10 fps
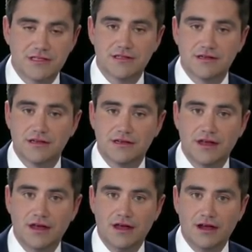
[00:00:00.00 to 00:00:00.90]
that had
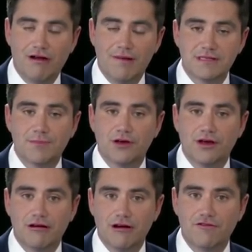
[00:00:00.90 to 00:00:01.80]
crept up on
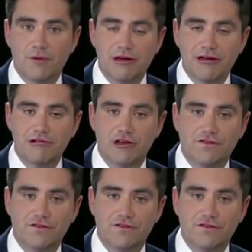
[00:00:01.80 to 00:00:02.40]
her over a period